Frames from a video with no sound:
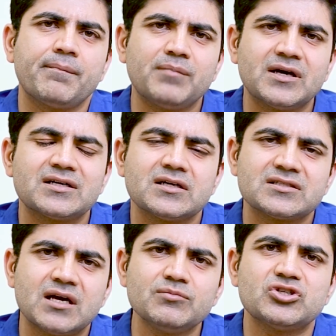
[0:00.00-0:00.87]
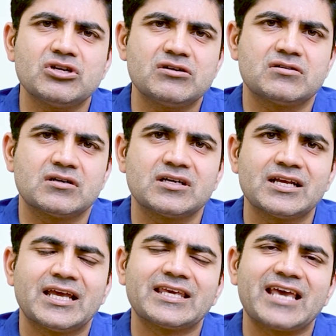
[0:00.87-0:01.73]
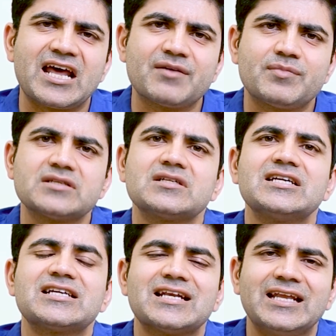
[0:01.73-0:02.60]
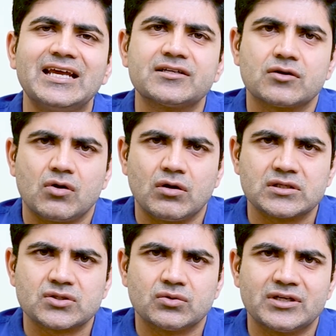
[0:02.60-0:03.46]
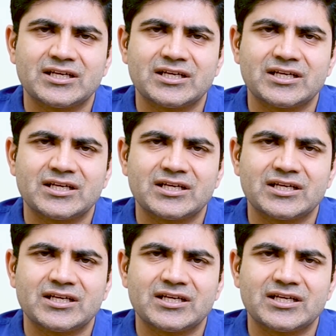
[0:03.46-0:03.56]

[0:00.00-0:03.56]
But some children can present little later also.